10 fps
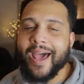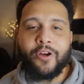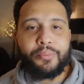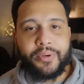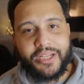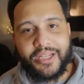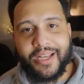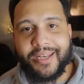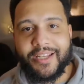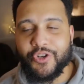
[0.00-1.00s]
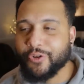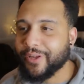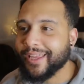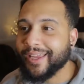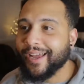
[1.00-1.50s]
And I don't appreciate
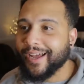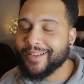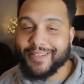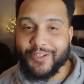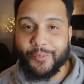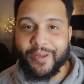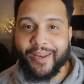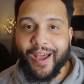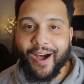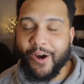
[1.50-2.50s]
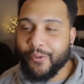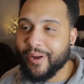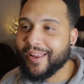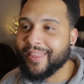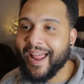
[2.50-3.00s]
DistroKid assuming
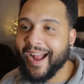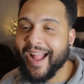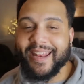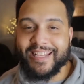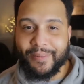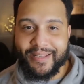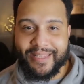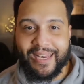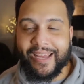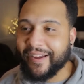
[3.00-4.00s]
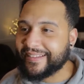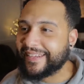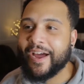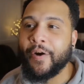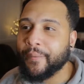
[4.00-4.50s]
already that I got explicit lyrics.
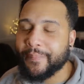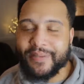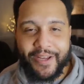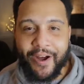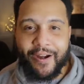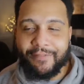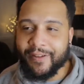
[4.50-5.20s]
It don't. I'm sorry,